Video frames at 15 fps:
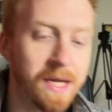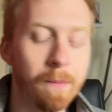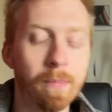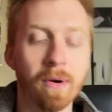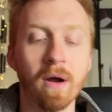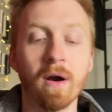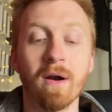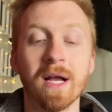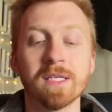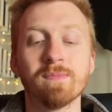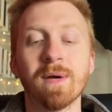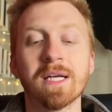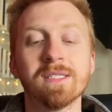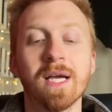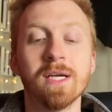temper our
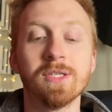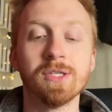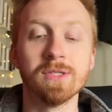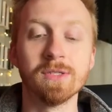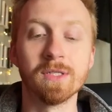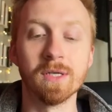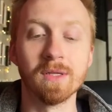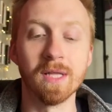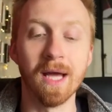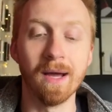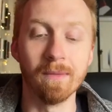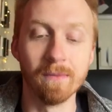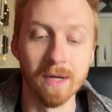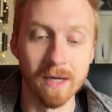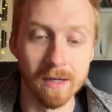expectations so
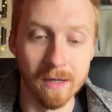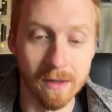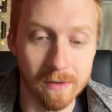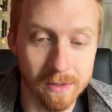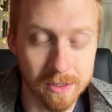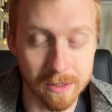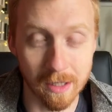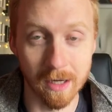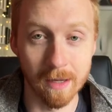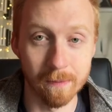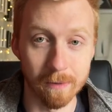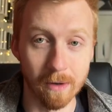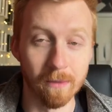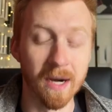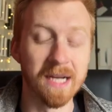that when another startup
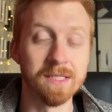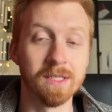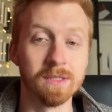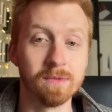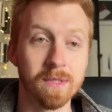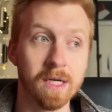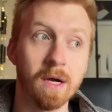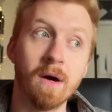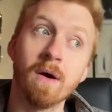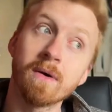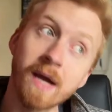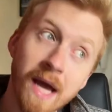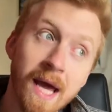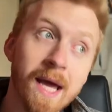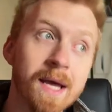arises, we go,
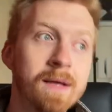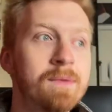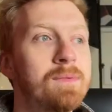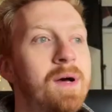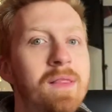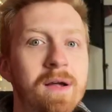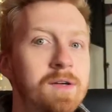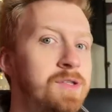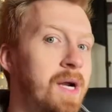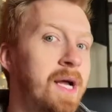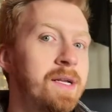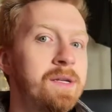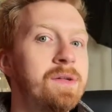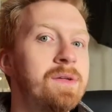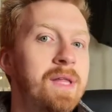okay, well, they're trying
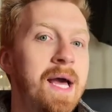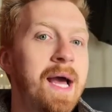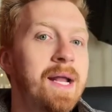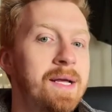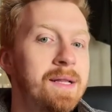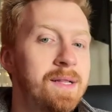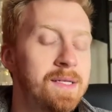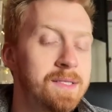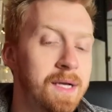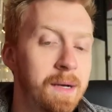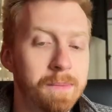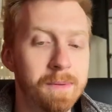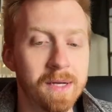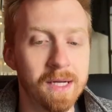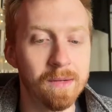to do that, and this
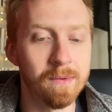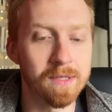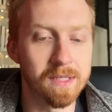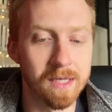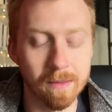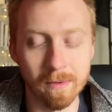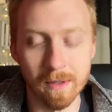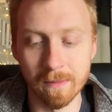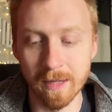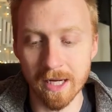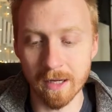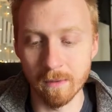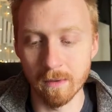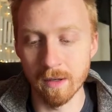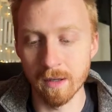company wasn't able to make
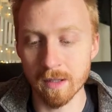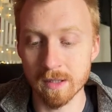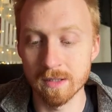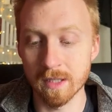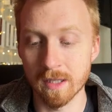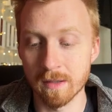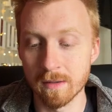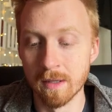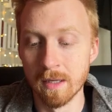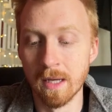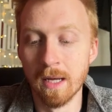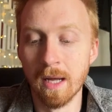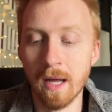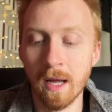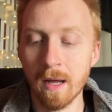it work. So
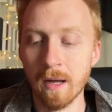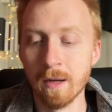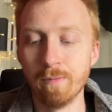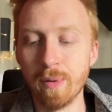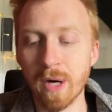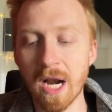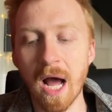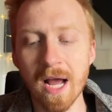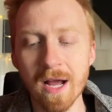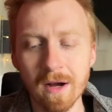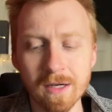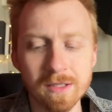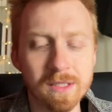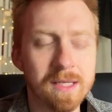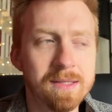But I
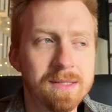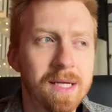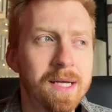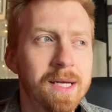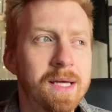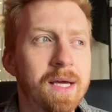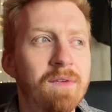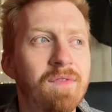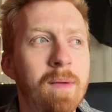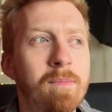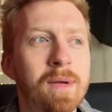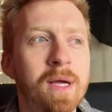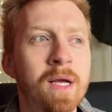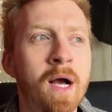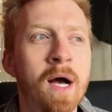honestly think, if I'm
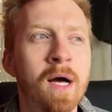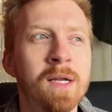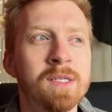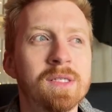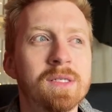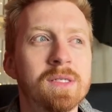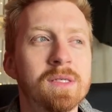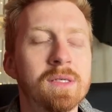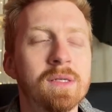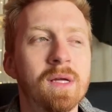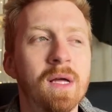being honest,